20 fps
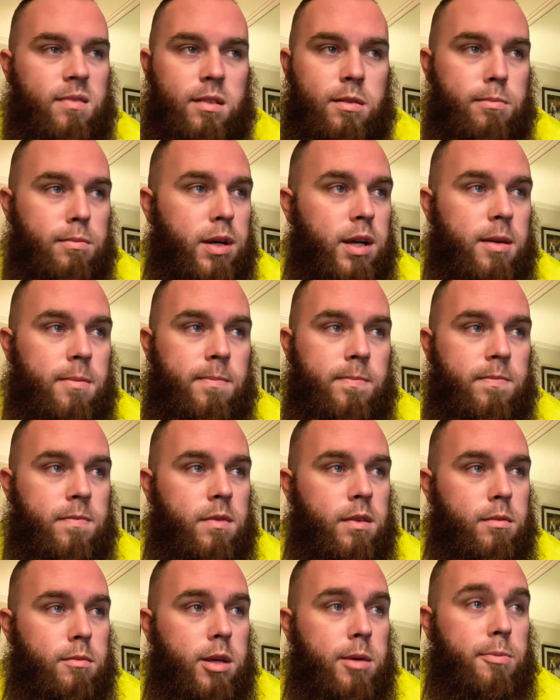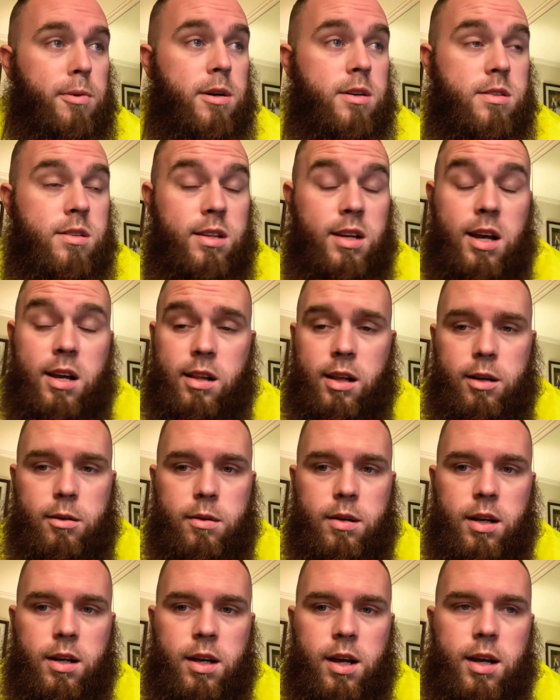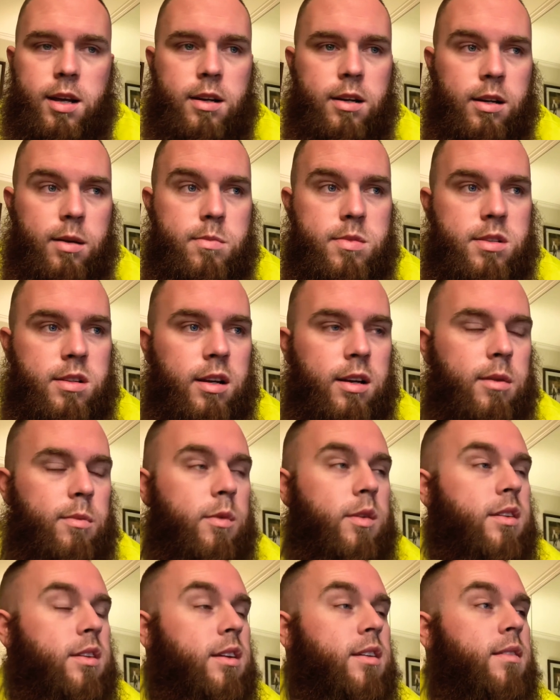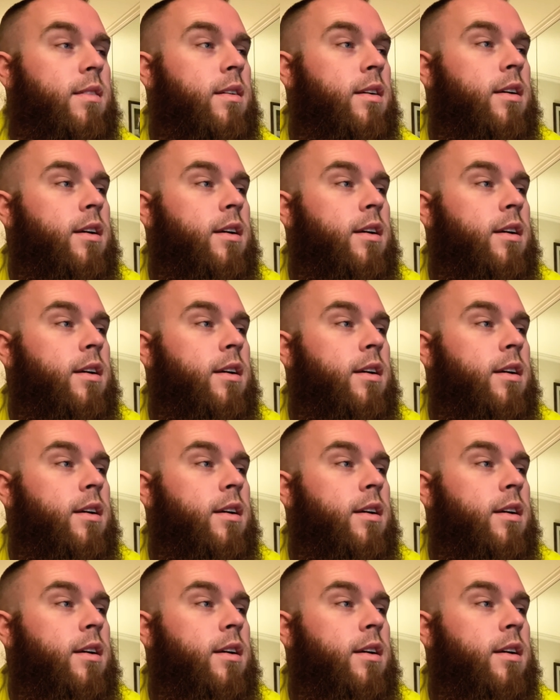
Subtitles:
But me personally, I like what I got, and I'm sticking with it.